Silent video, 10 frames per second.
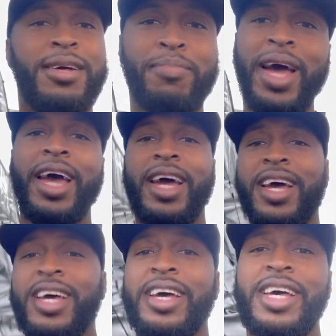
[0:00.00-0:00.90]
Man.
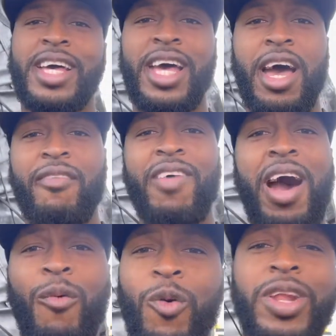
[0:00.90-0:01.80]
If
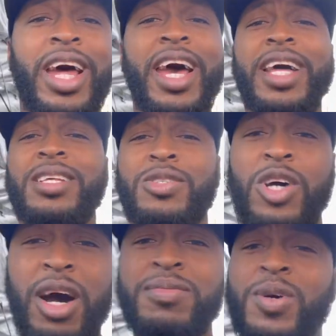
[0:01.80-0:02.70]
I wouldn't have had them
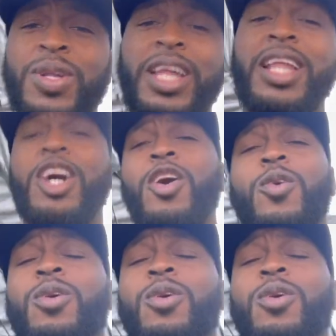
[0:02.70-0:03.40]
tarps on that load,